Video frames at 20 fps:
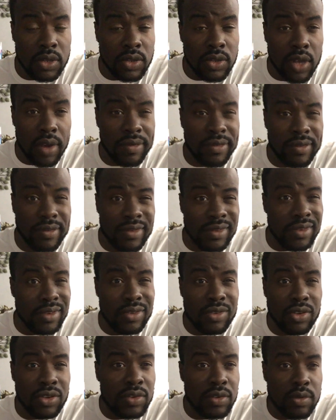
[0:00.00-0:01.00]
You have
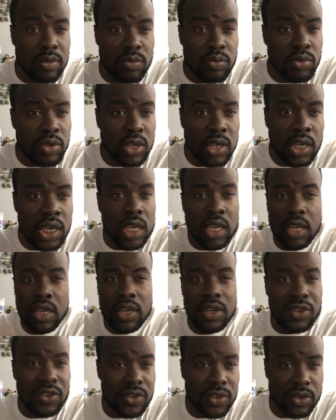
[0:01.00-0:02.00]
just
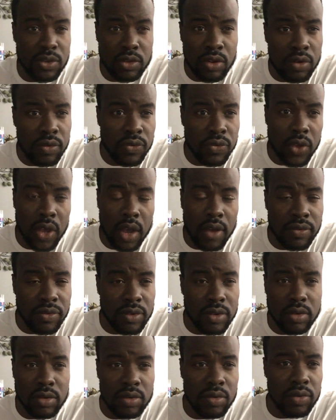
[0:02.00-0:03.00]
ridiculous stuff you have to
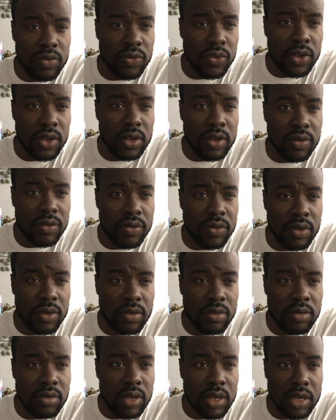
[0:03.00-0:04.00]
go do for
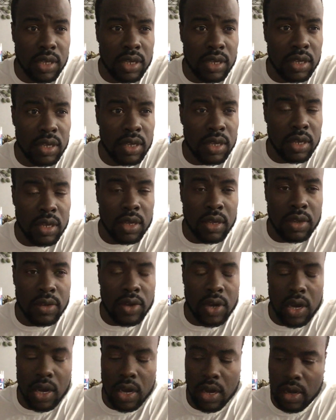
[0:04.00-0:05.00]
really
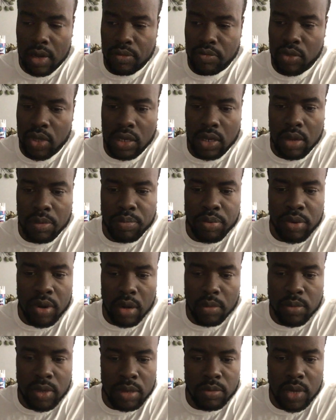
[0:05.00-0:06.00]
getting a
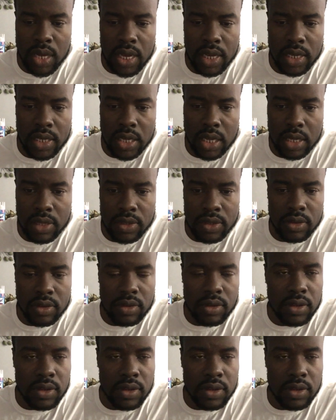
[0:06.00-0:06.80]
problem like that.